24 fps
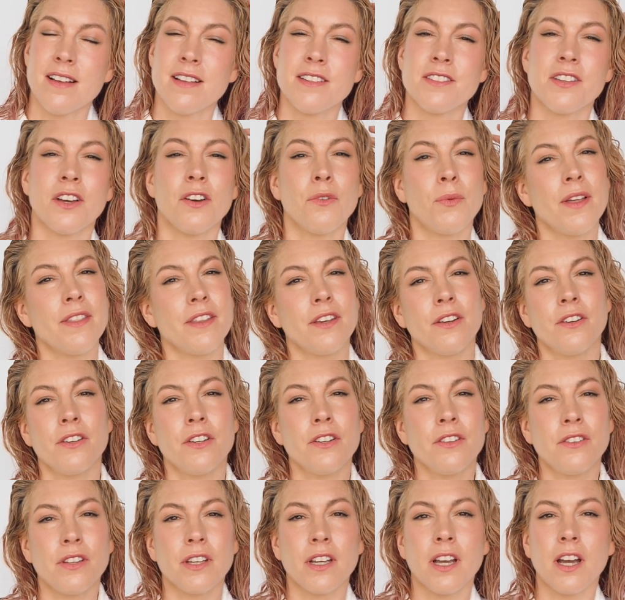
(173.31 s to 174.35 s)
So whether you're
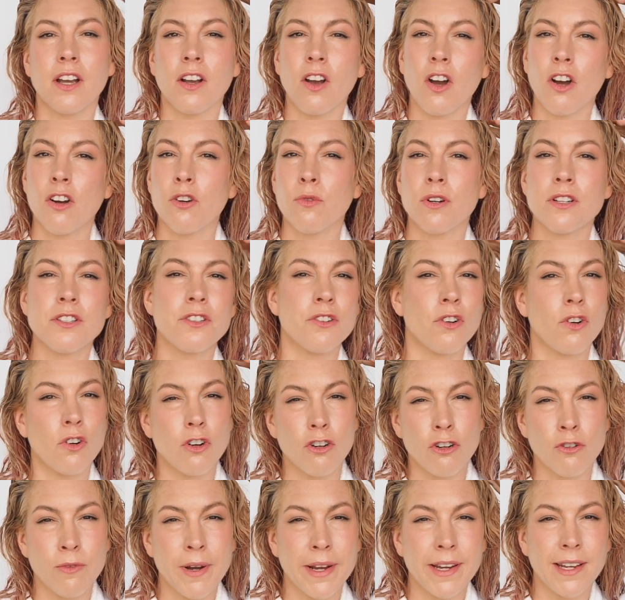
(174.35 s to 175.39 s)
using a co-wash
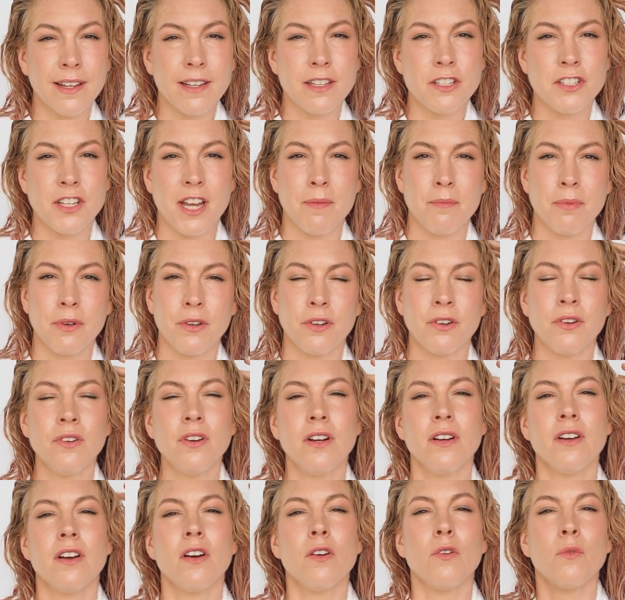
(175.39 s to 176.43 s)
or a regular
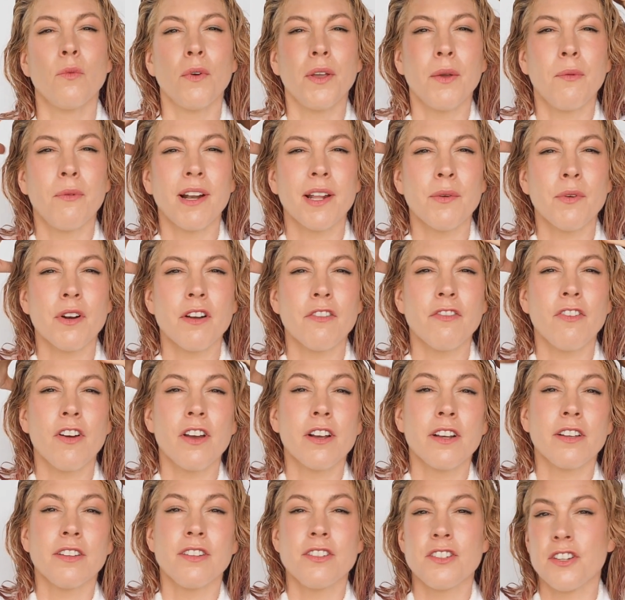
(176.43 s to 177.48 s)
shampoo, you really want to
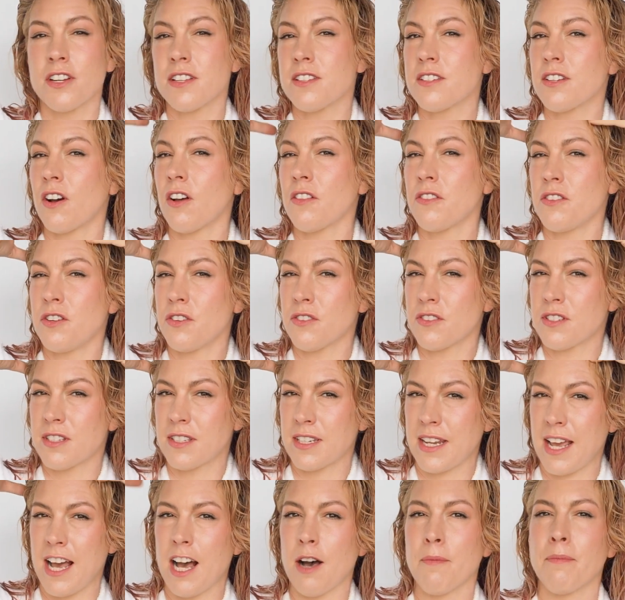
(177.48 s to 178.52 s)
focus just on your
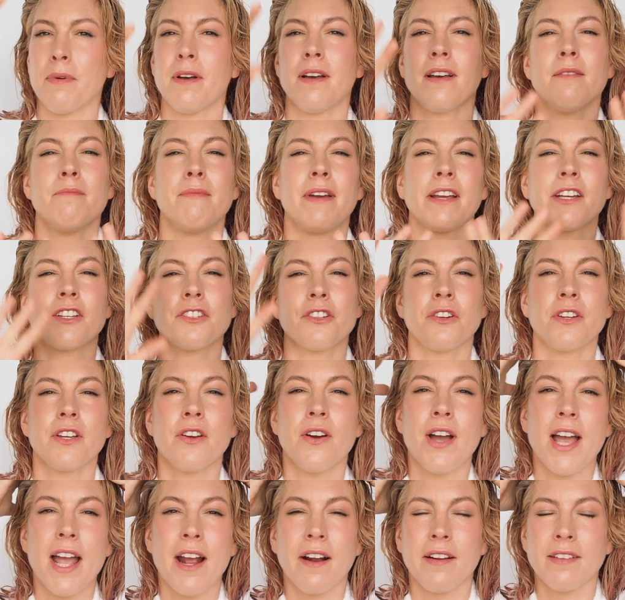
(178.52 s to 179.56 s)
scalp. Make sure
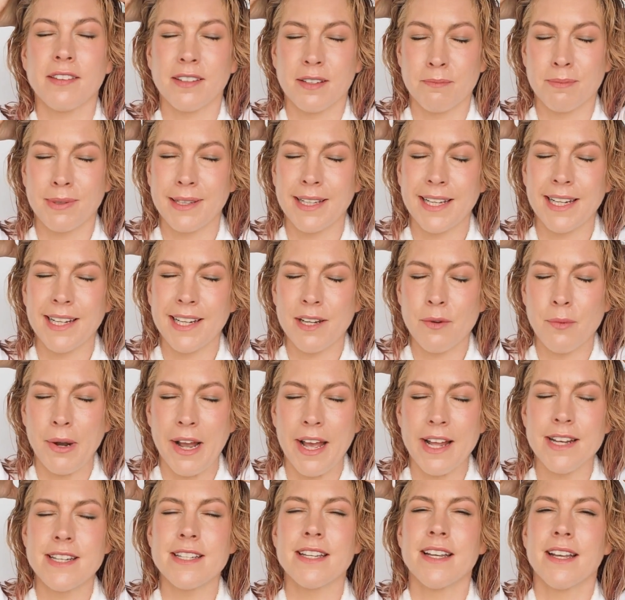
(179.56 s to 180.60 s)
your hair is completely
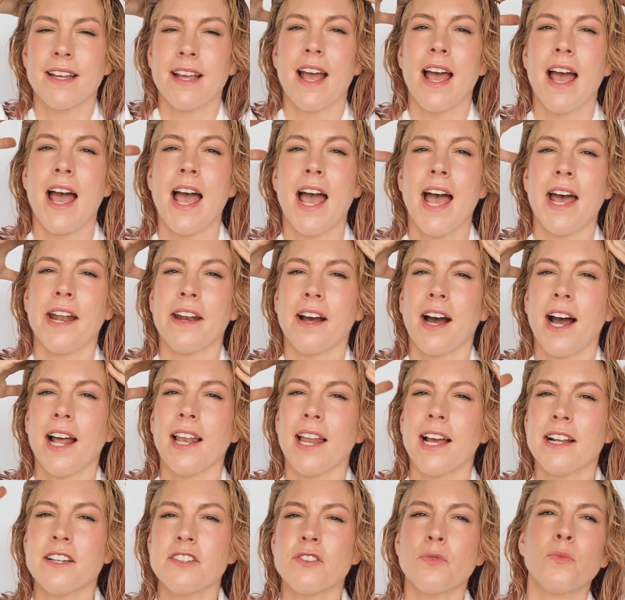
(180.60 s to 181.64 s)
wet, and I
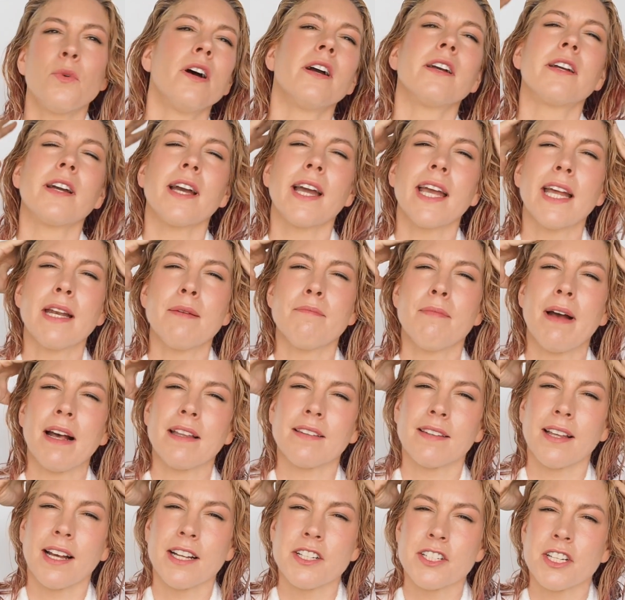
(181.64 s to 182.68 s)
like to work in
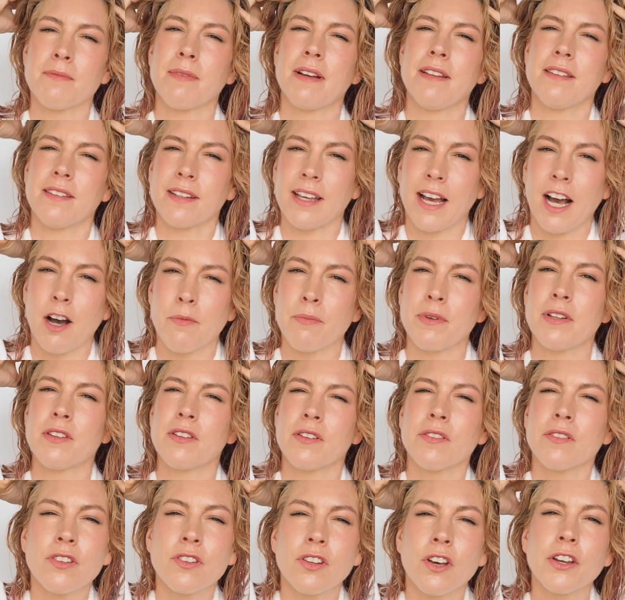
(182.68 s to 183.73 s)
massaging my scalp in
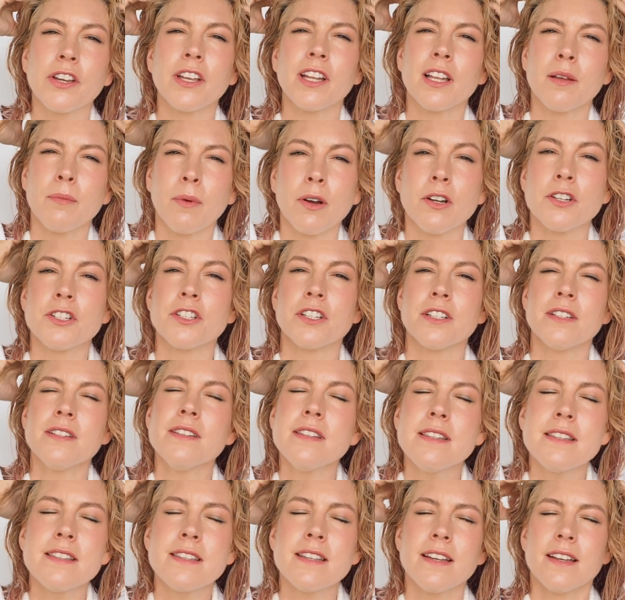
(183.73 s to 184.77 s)
circular
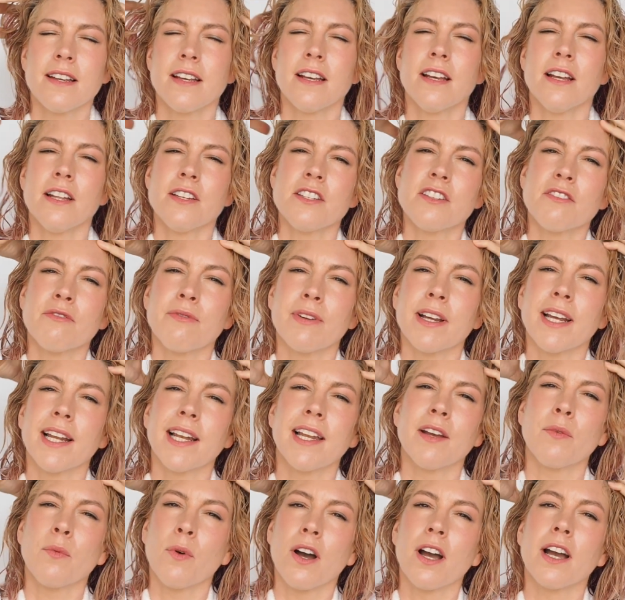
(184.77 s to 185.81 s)
motions to
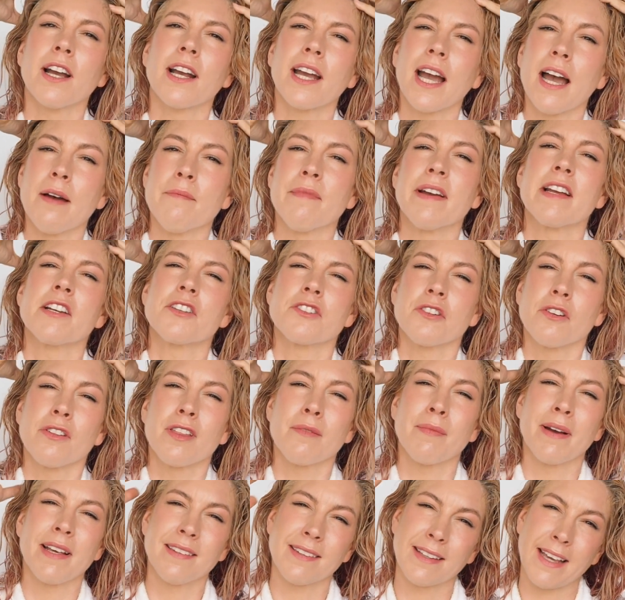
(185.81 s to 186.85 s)
really work and make sure
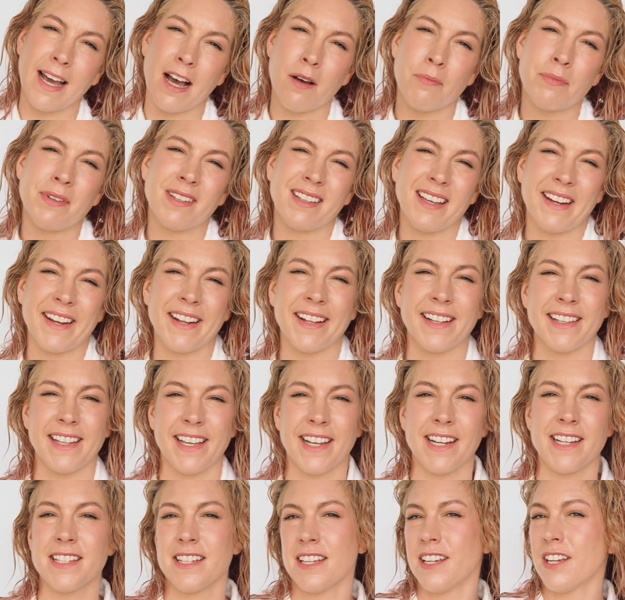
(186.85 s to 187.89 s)
that my scalp is getting
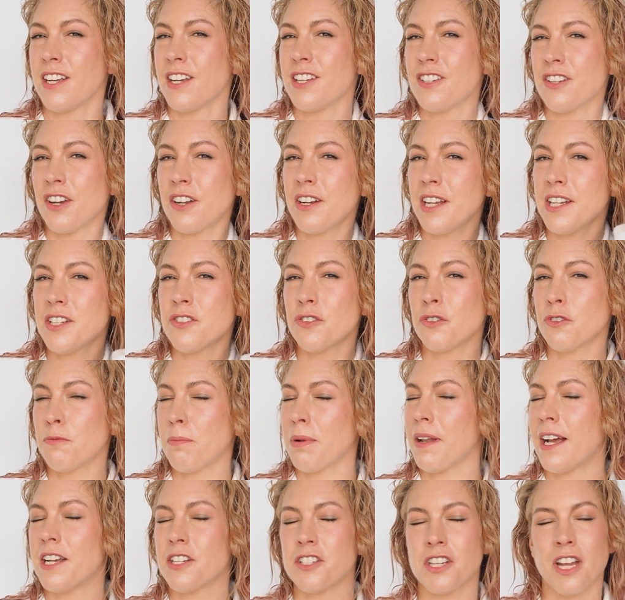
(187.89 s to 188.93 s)
cleaned. You don't need to
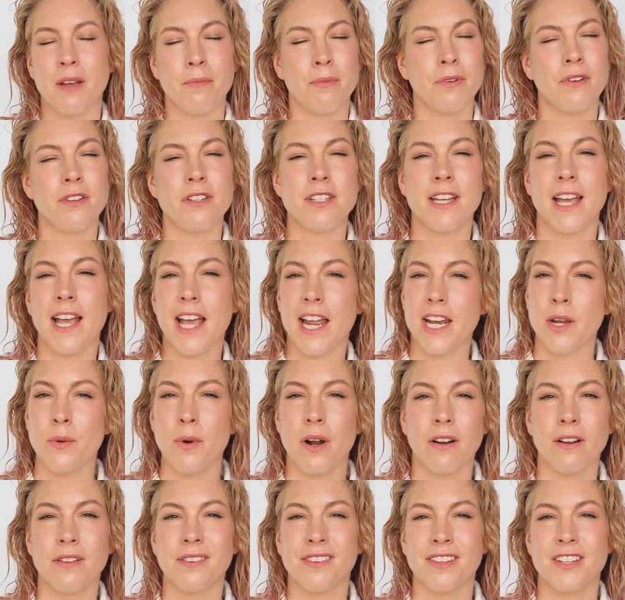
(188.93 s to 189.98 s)
apply shampoo to
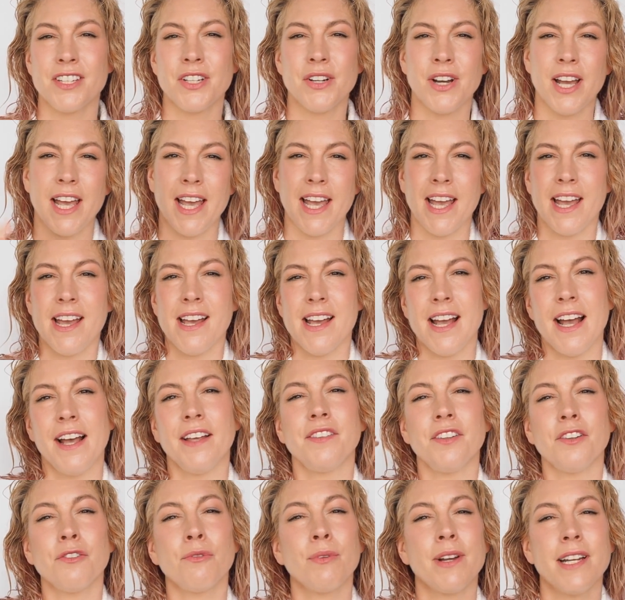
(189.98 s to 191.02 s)
anywhere else in your hair.
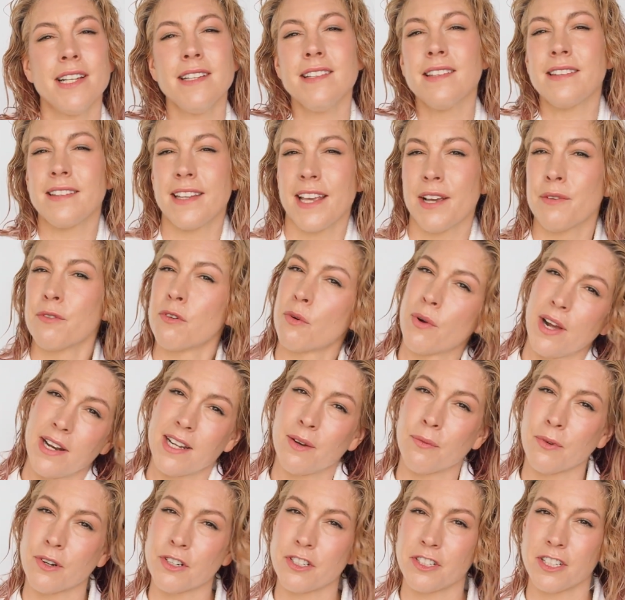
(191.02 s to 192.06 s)
As you rinse, it will end
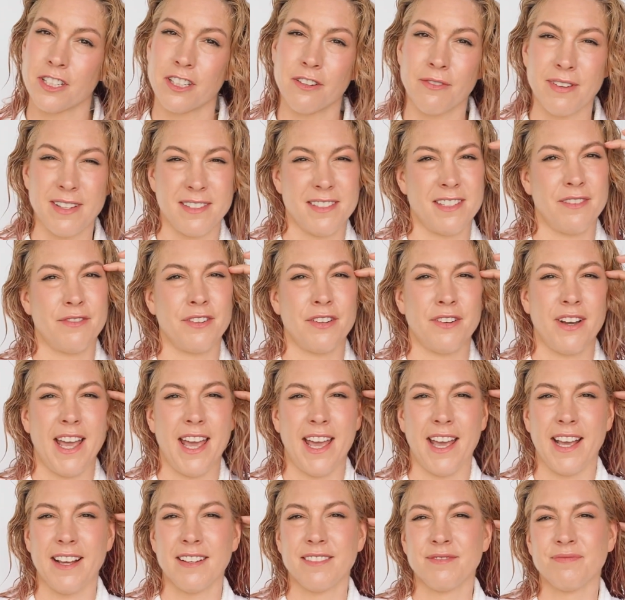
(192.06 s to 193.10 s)
up washing the rest of your
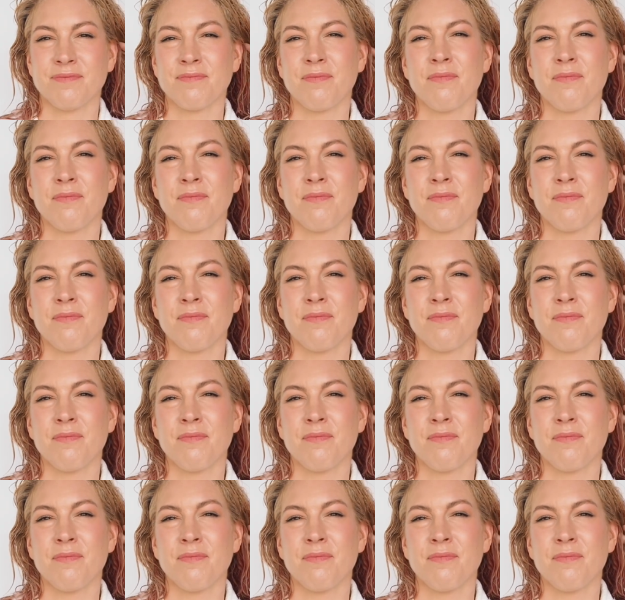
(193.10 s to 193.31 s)
hair.